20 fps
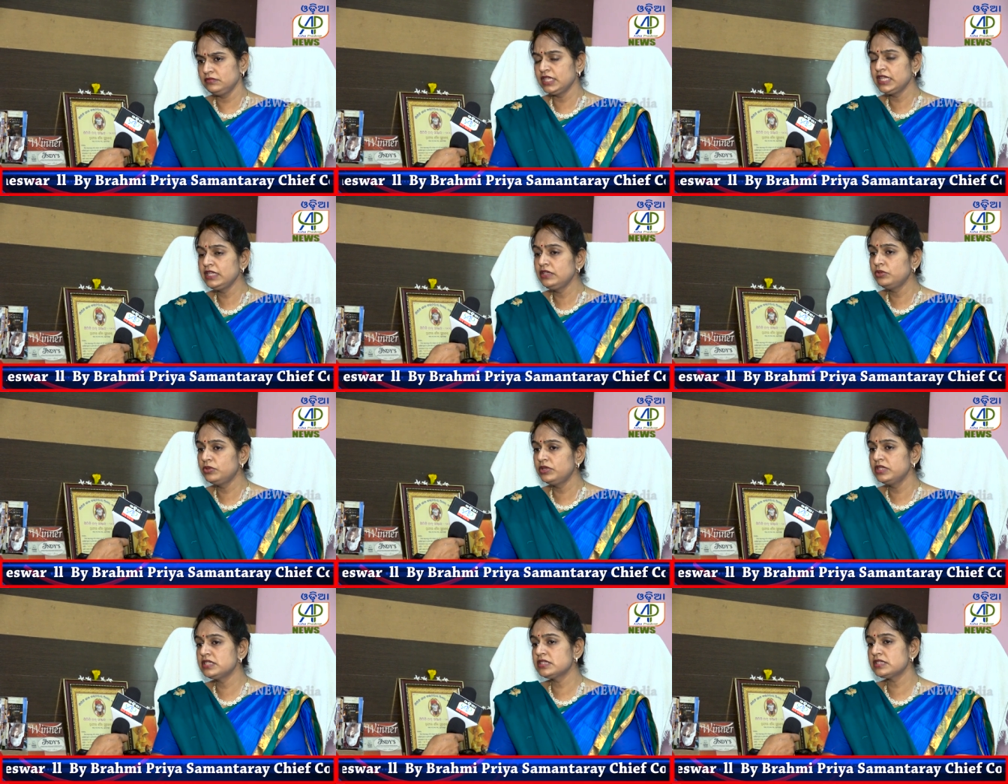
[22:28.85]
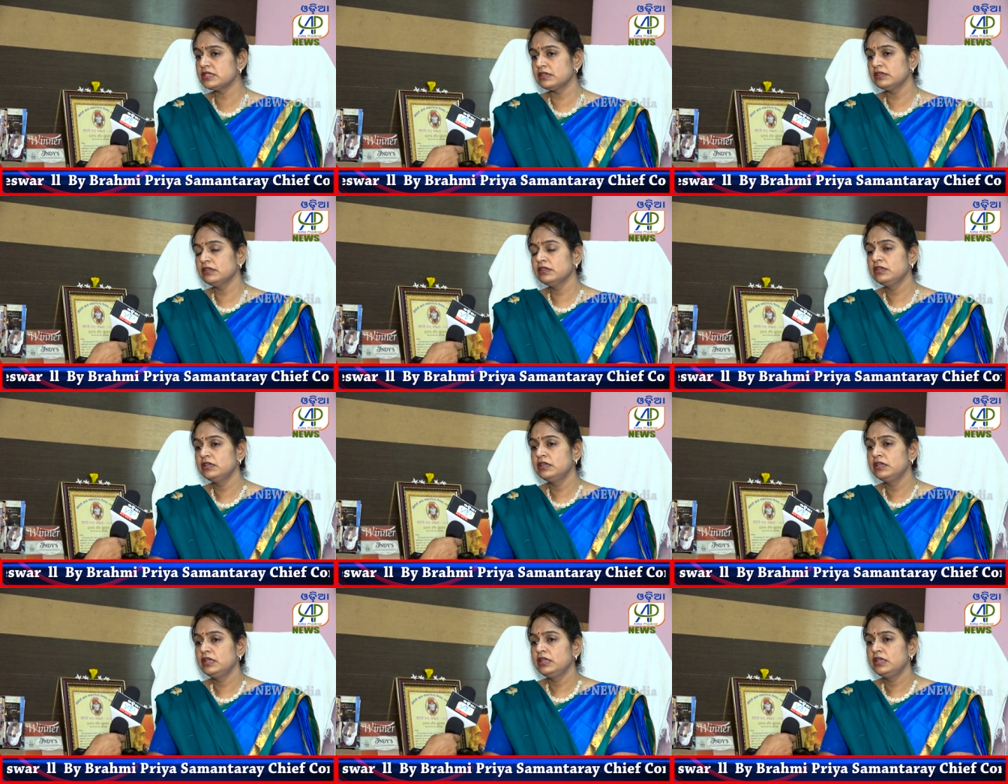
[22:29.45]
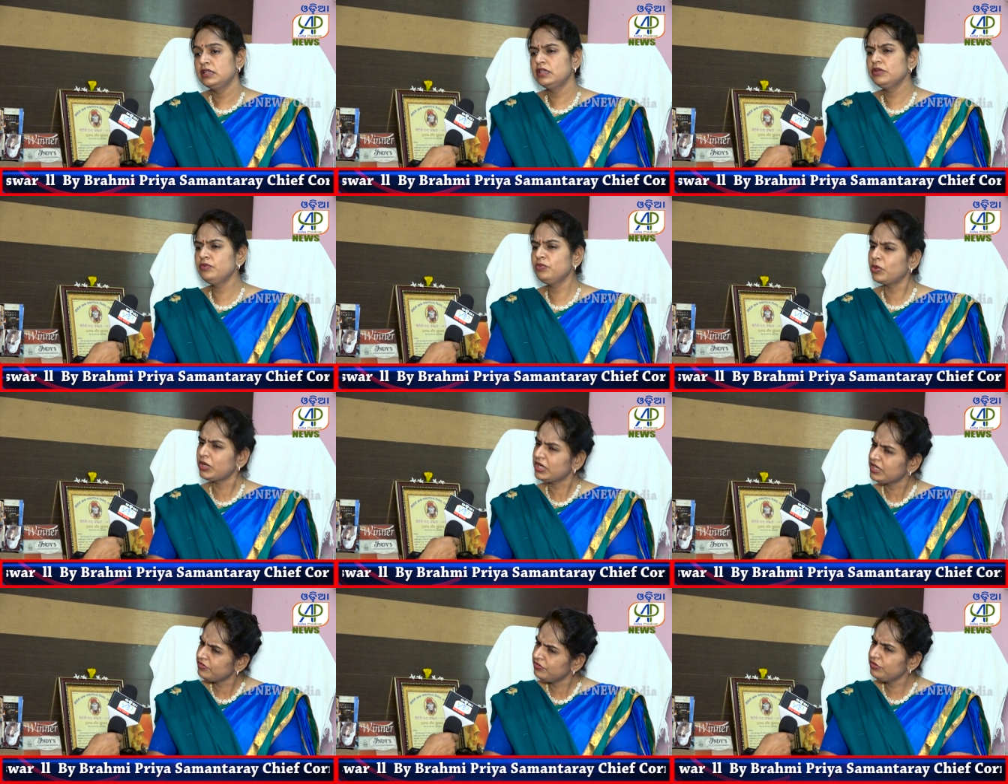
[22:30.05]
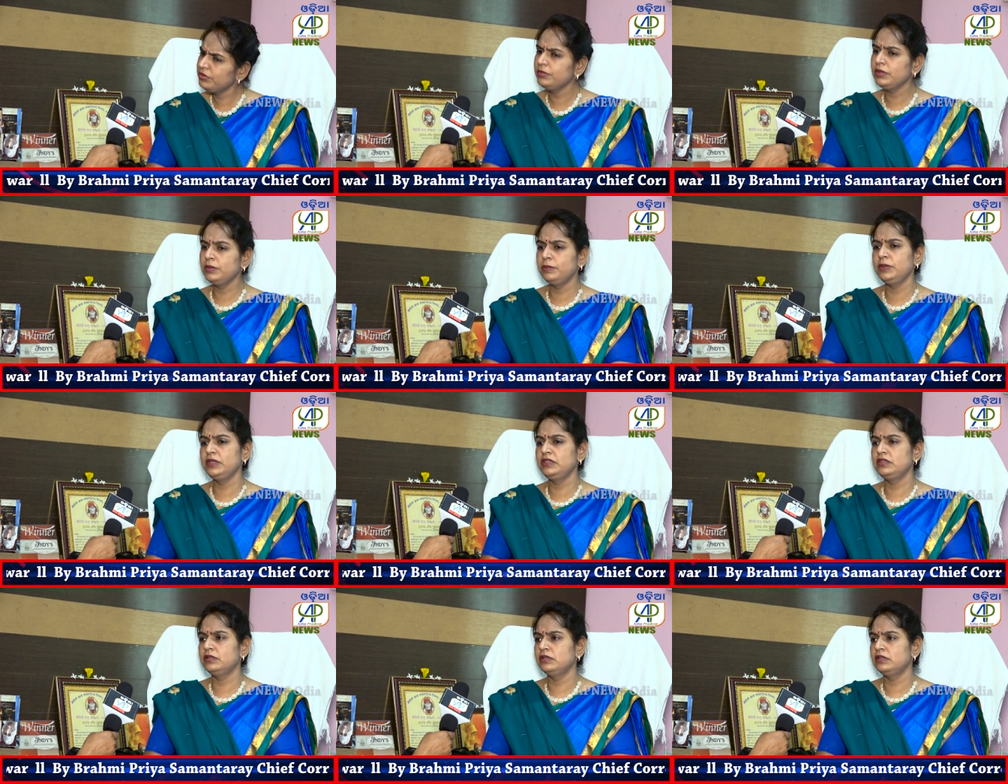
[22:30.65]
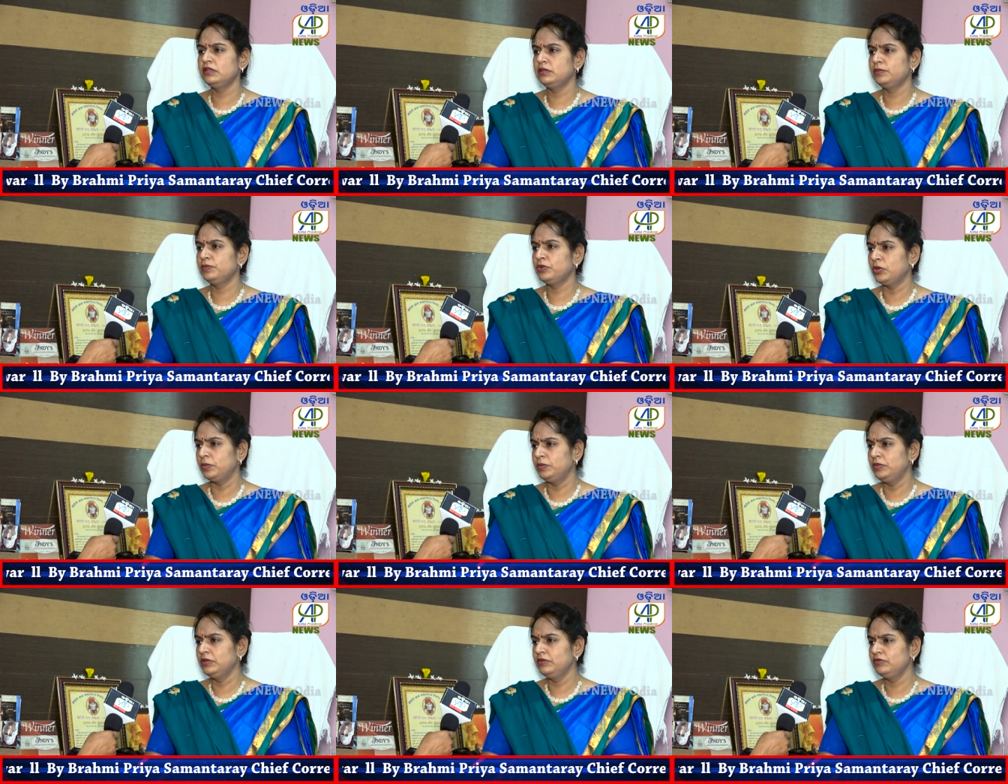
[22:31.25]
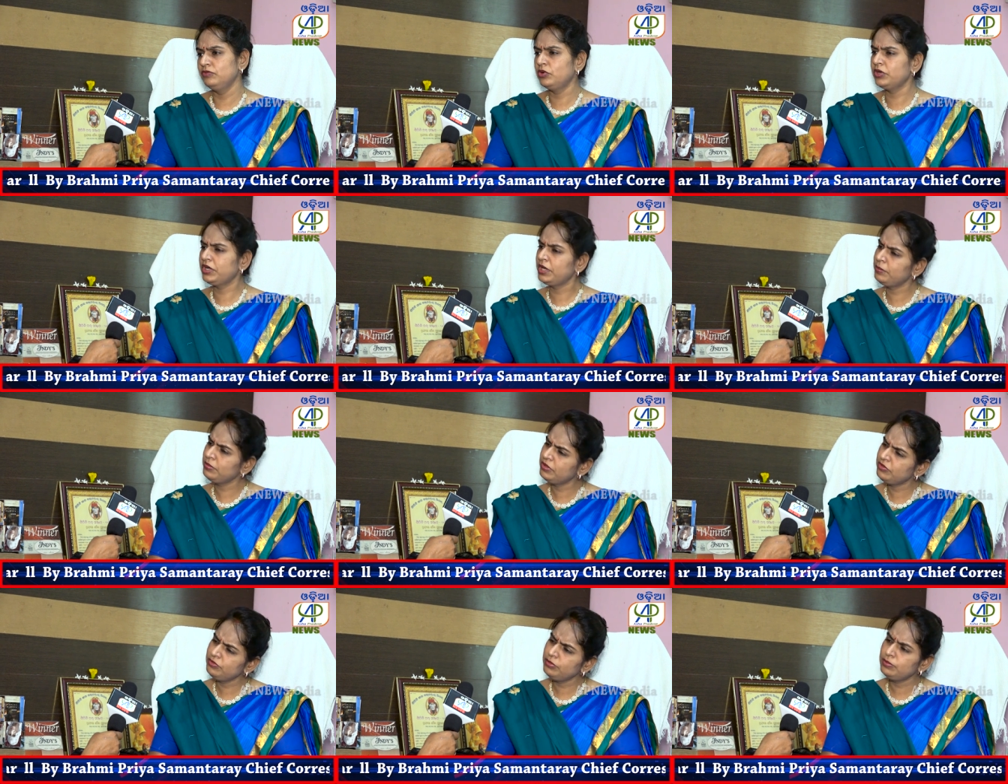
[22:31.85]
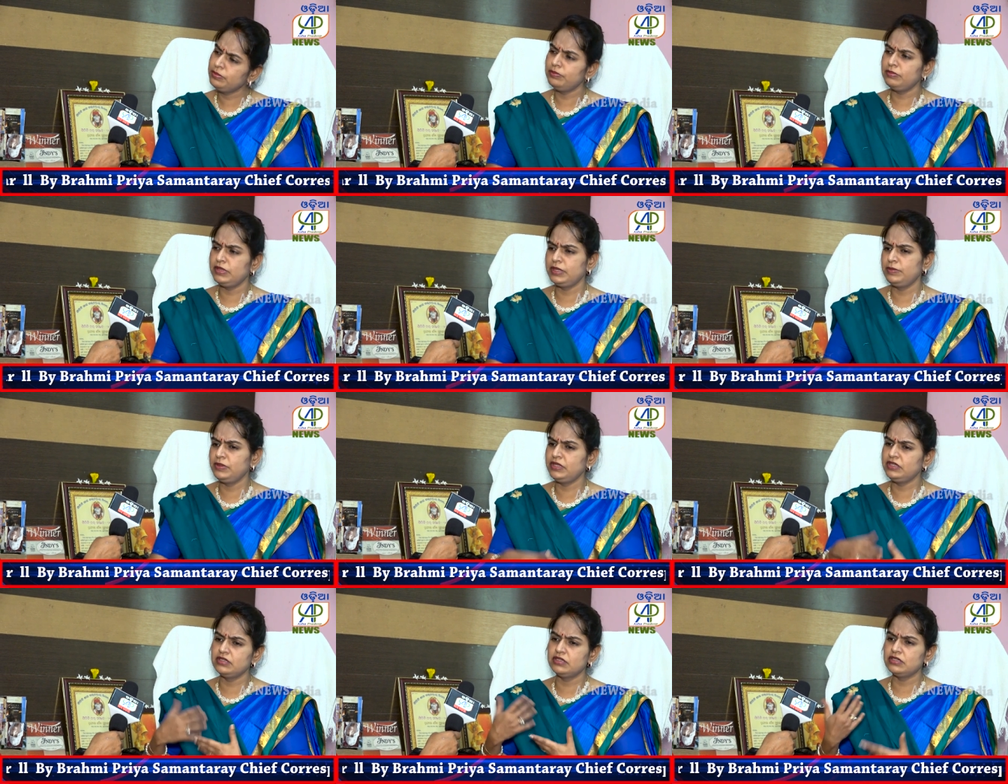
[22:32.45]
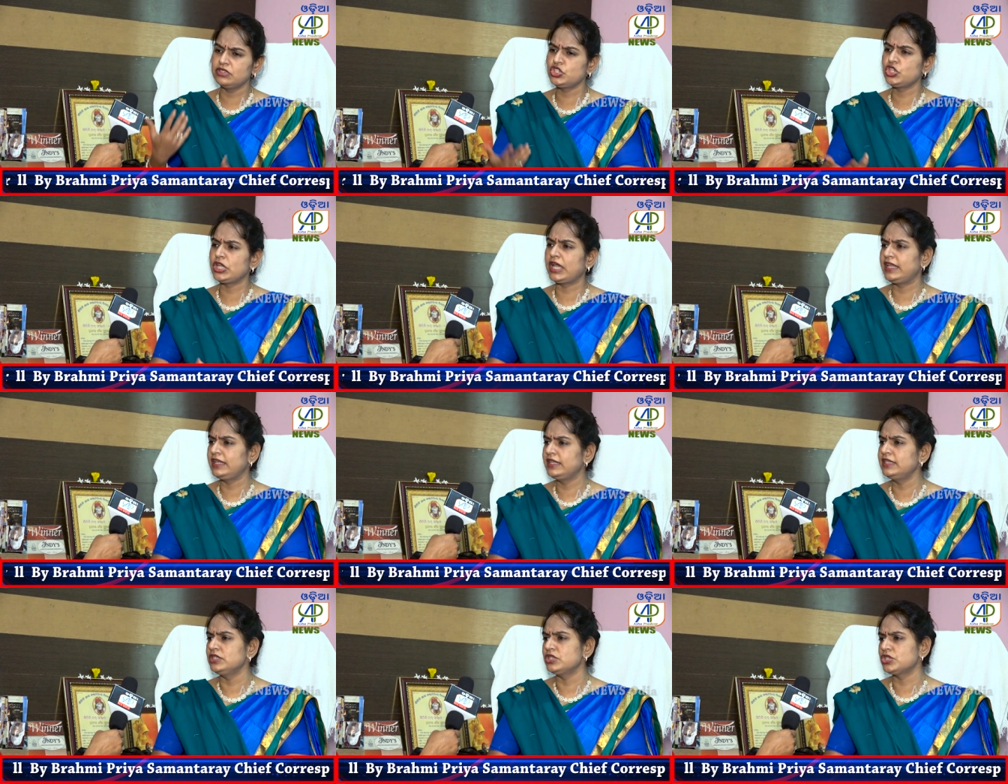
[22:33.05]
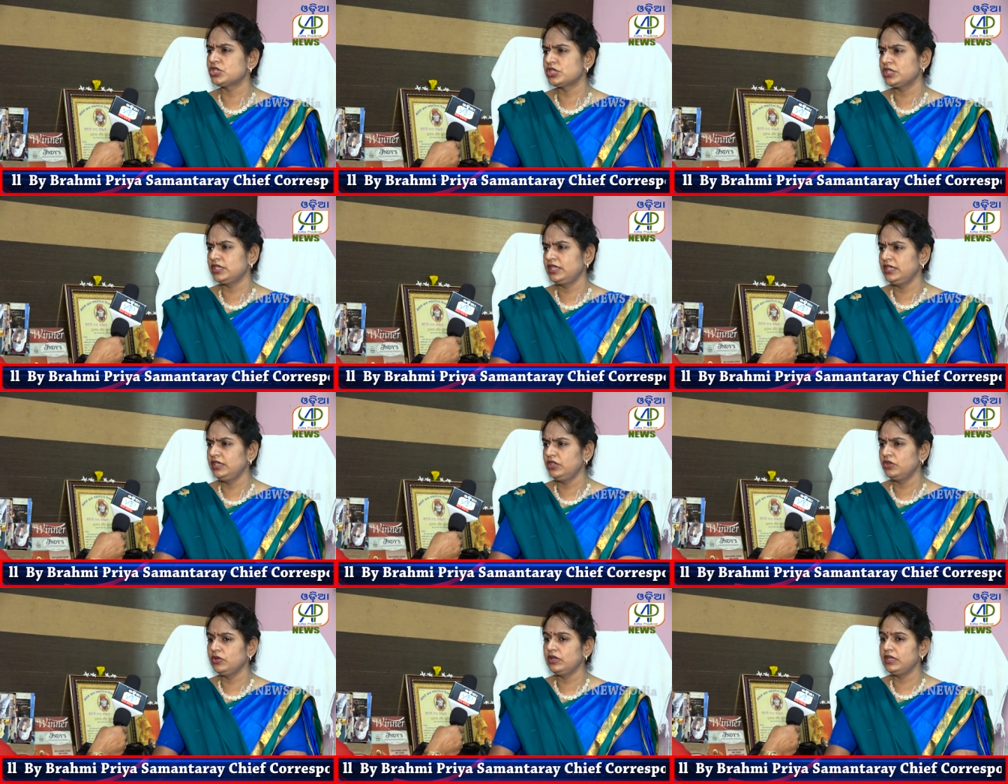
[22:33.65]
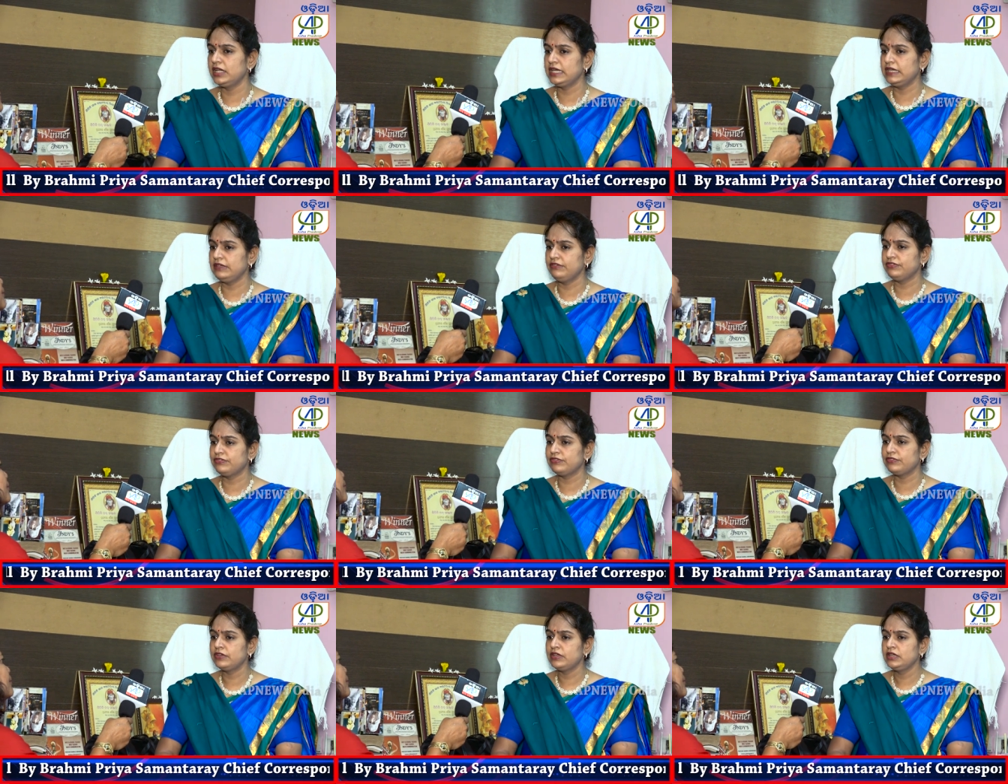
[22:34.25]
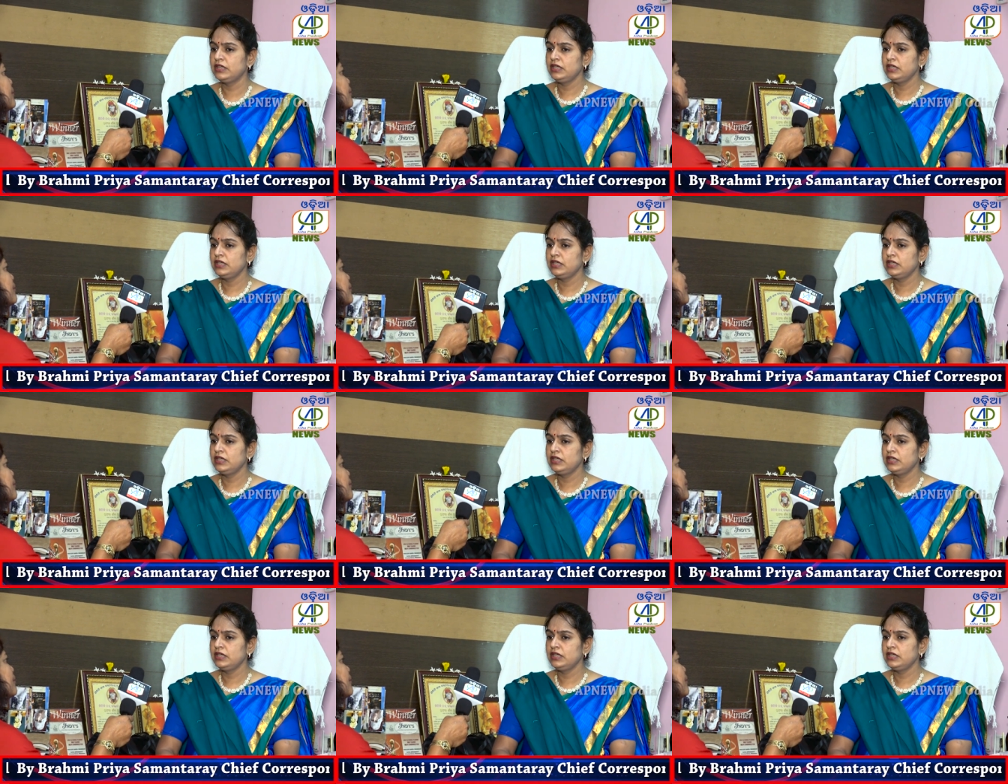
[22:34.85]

in Odisha that whatever may be the problem, whatever may be the challenge in your life,